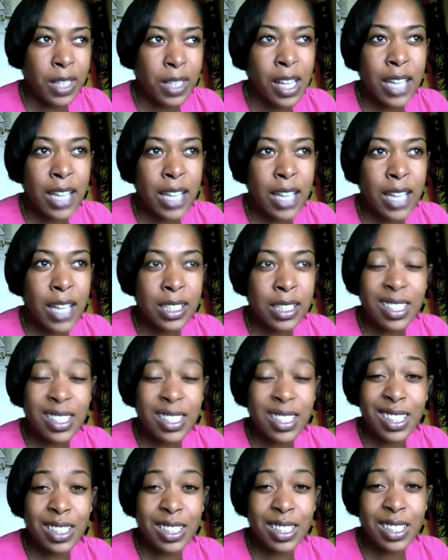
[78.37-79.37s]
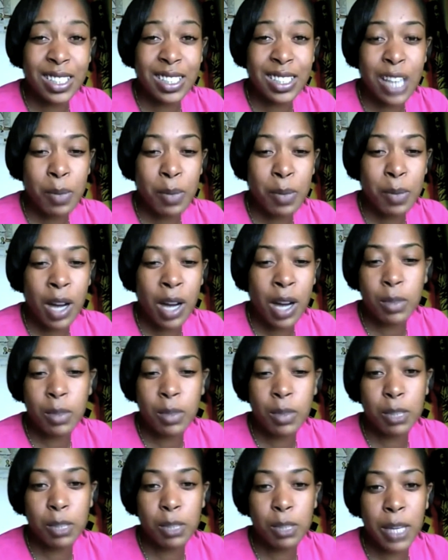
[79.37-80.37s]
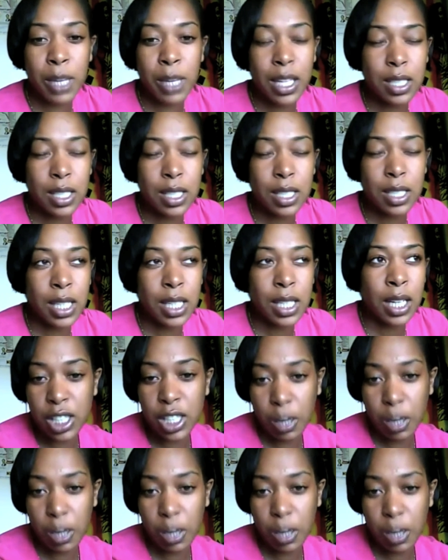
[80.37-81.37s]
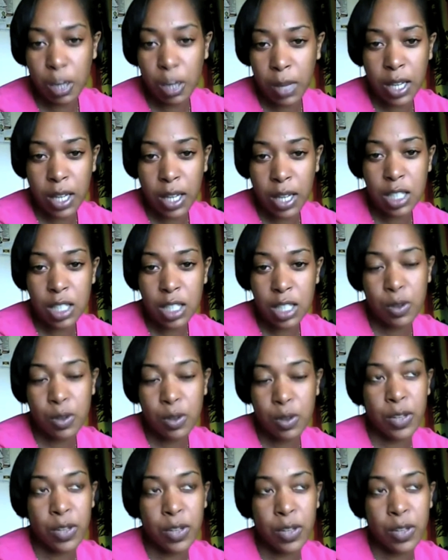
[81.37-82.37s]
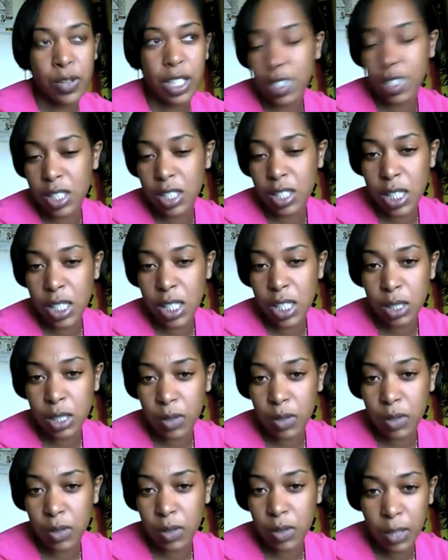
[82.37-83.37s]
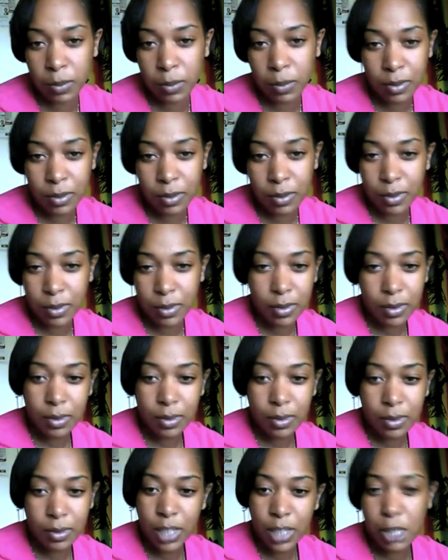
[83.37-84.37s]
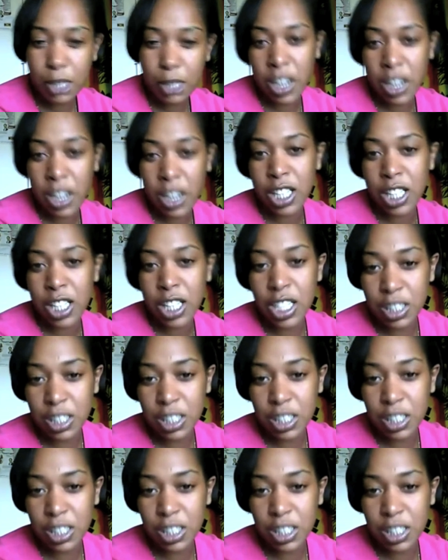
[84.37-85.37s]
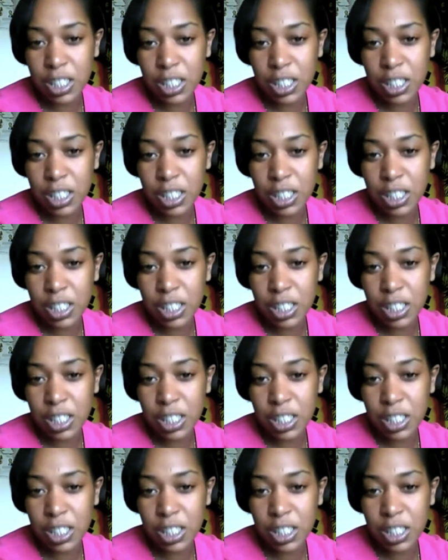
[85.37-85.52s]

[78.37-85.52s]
and instead becomes a beat and delete, and then she will think that if she sleeps with him, she might change his